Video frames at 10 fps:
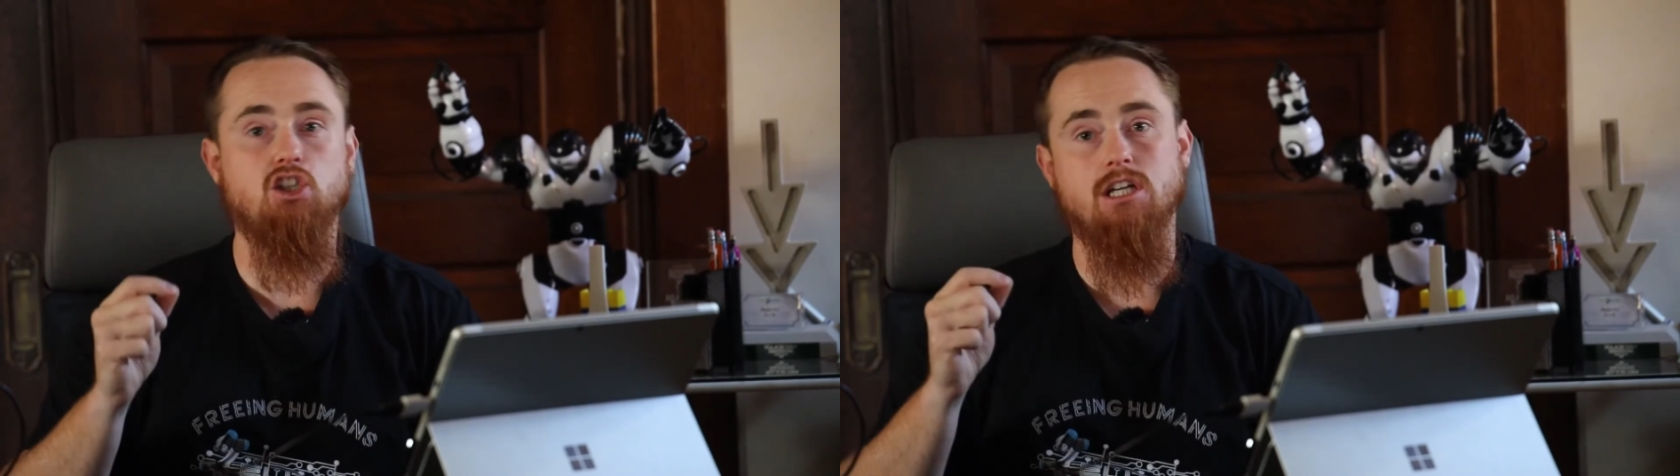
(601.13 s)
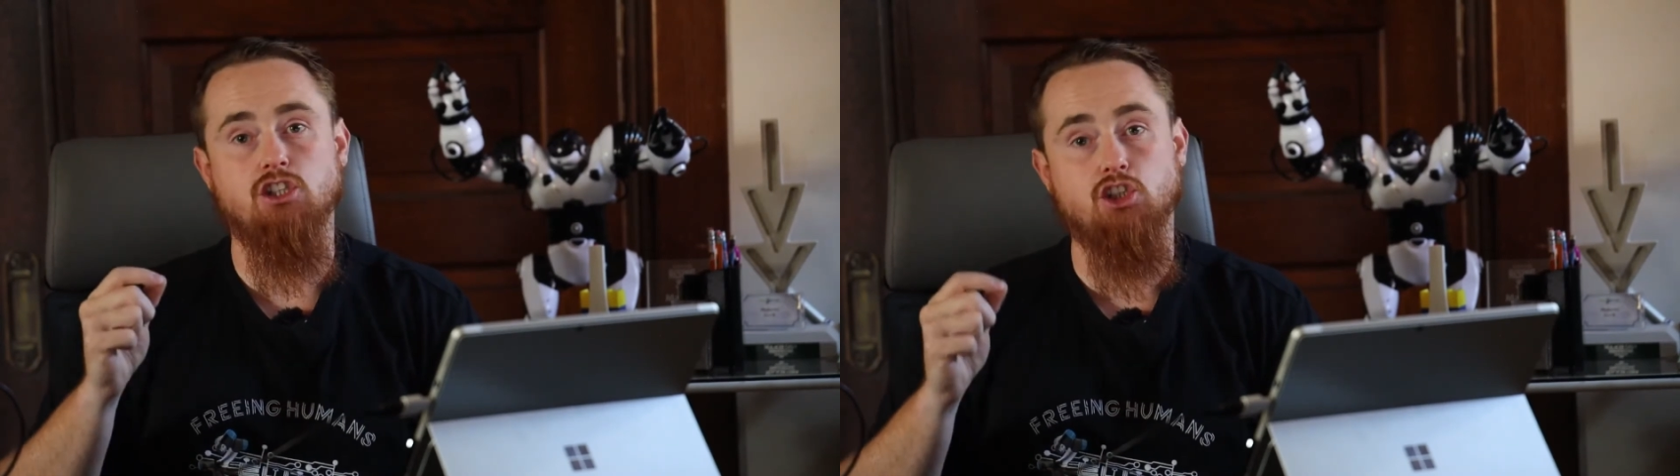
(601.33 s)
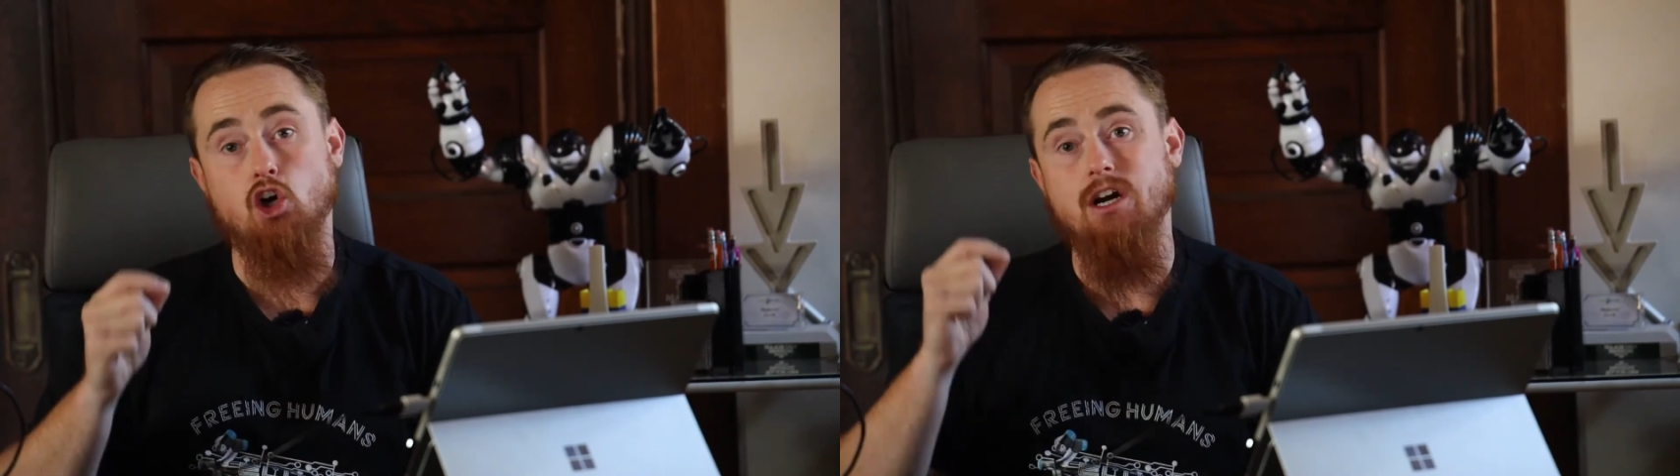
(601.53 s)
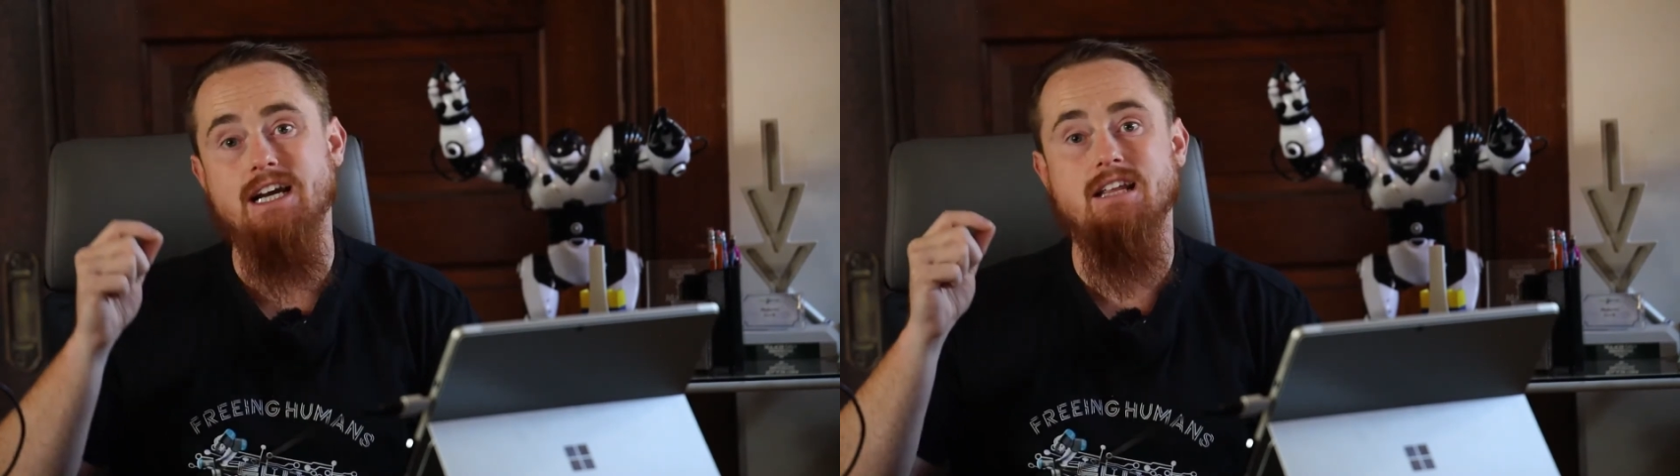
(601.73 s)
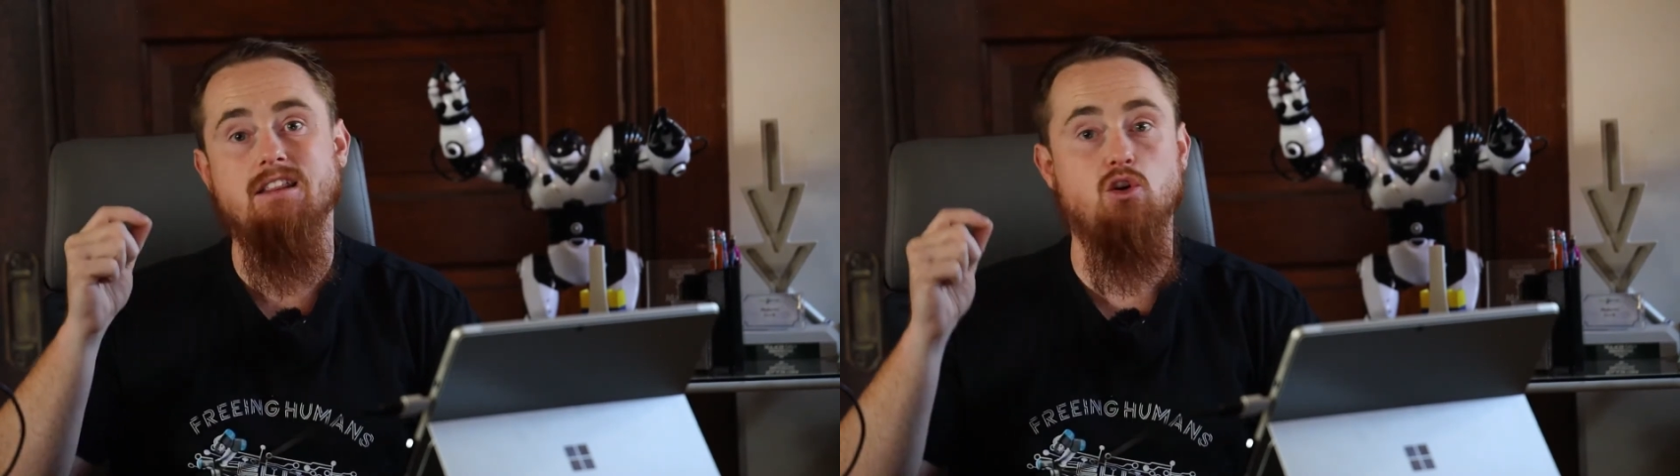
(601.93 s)

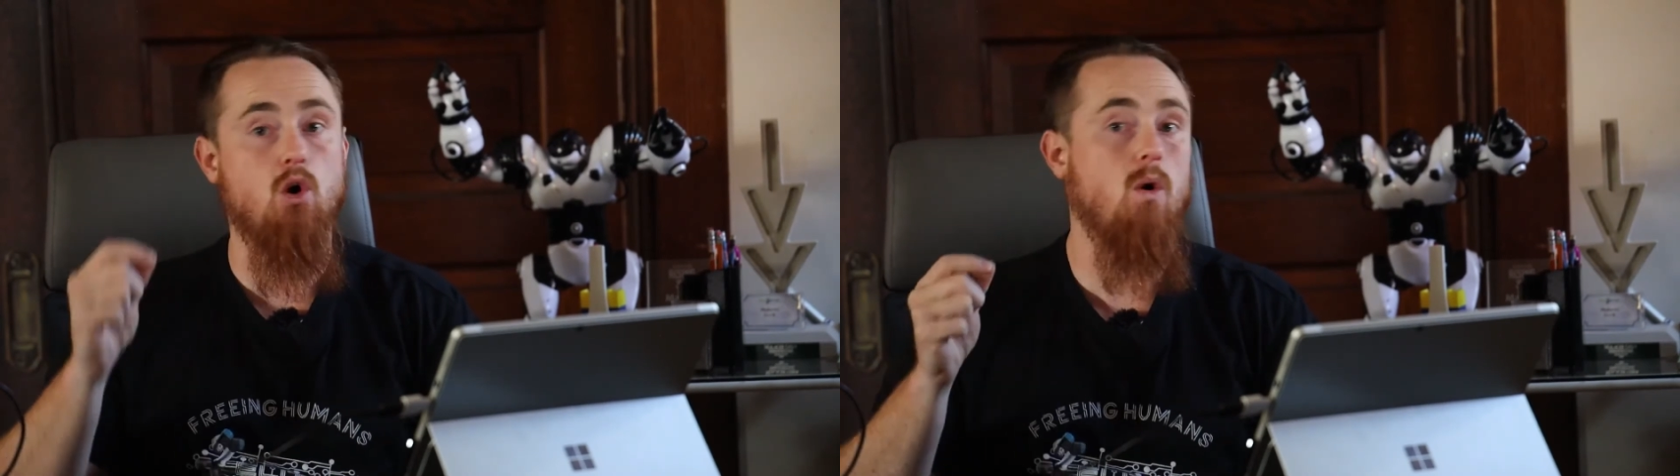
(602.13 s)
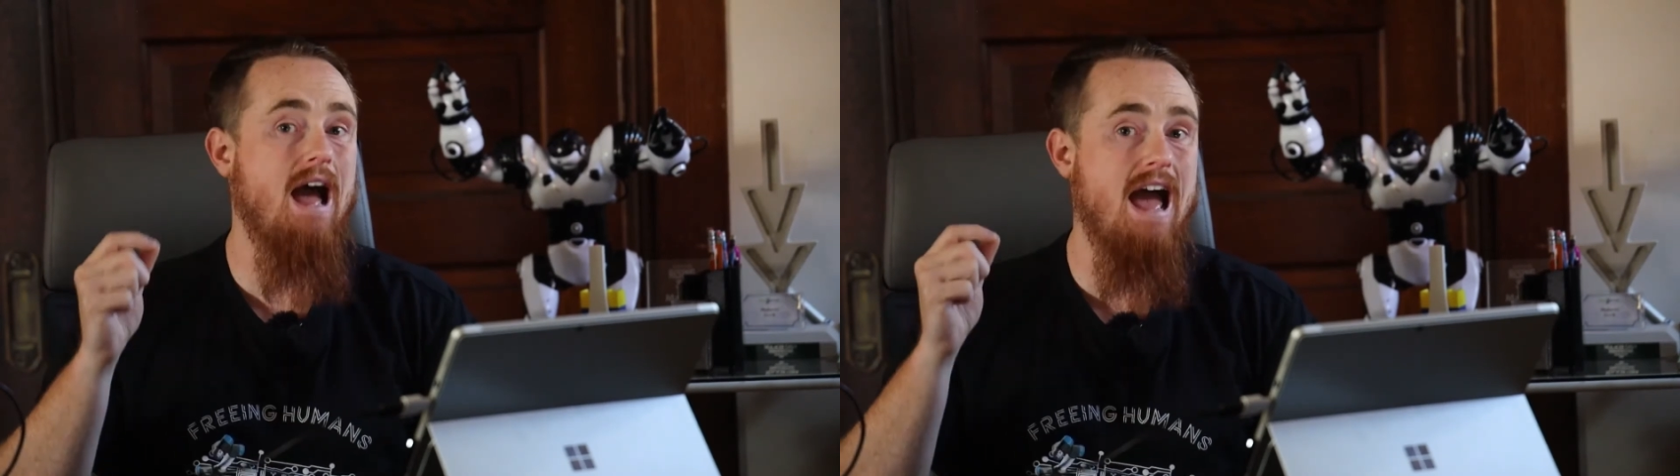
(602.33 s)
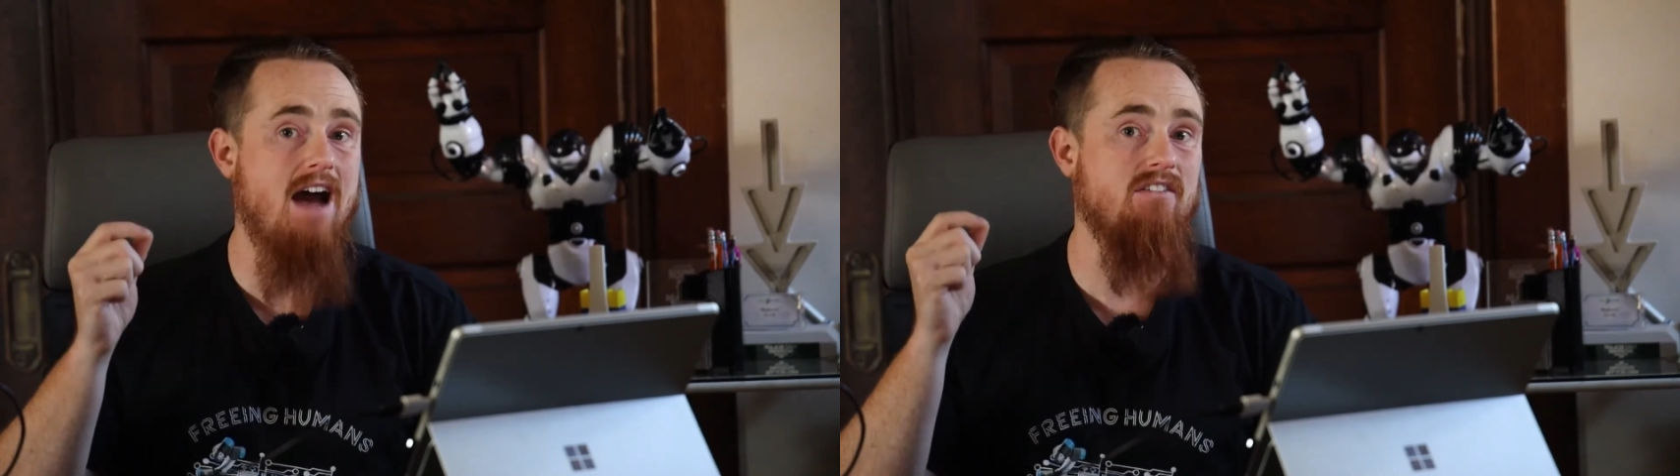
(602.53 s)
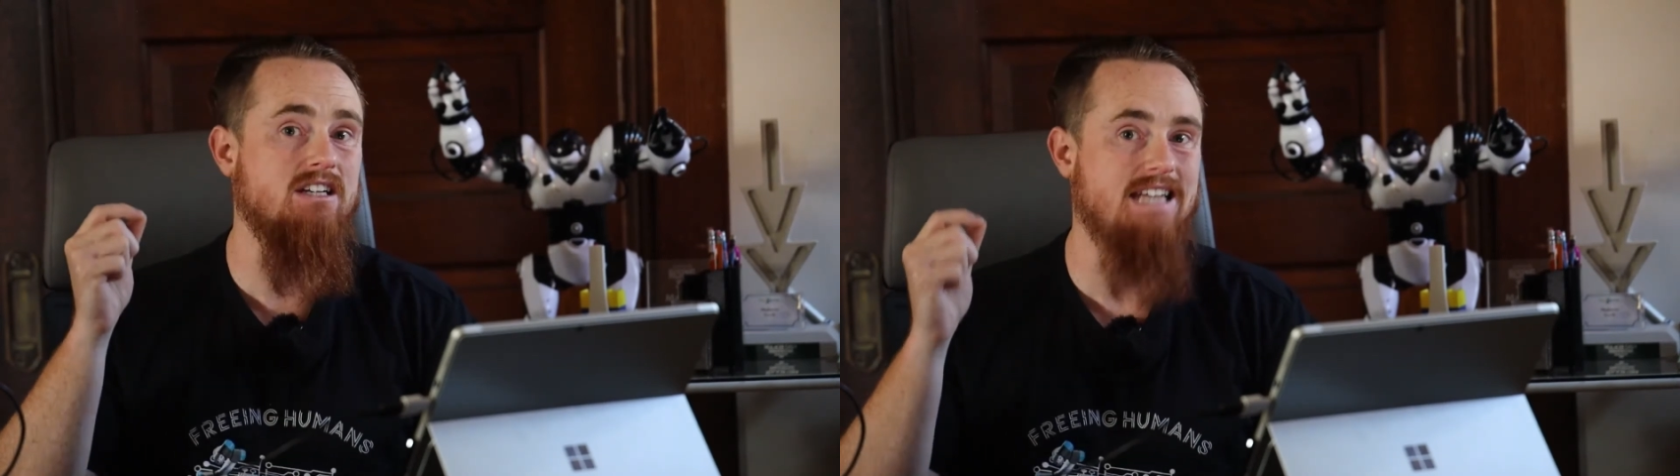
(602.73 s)
ensuring you don't have